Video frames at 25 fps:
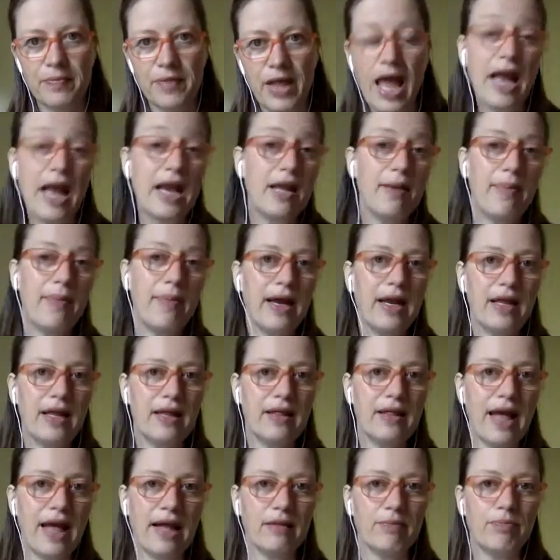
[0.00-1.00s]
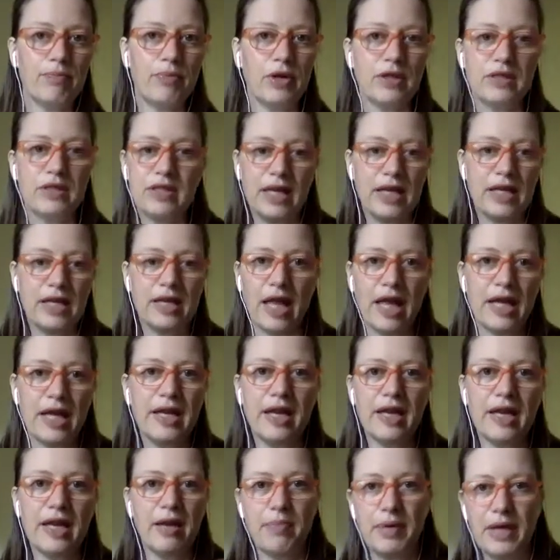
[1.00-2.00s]
anybody that puts in
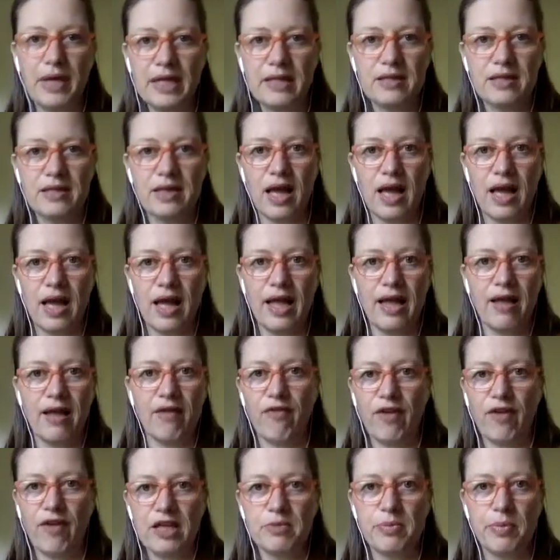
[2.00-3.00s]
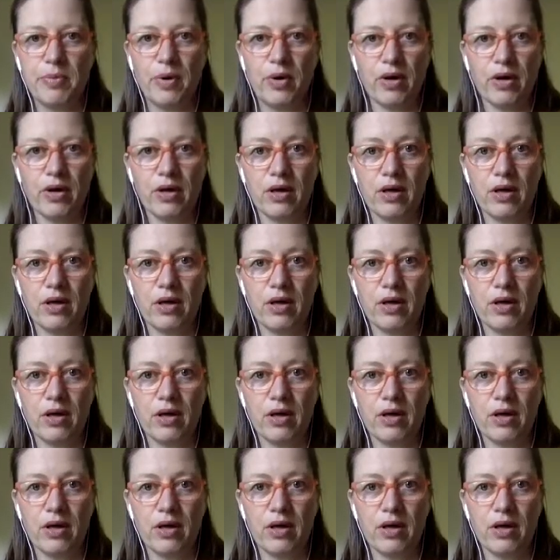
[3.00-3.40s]
London and pizza in Facebook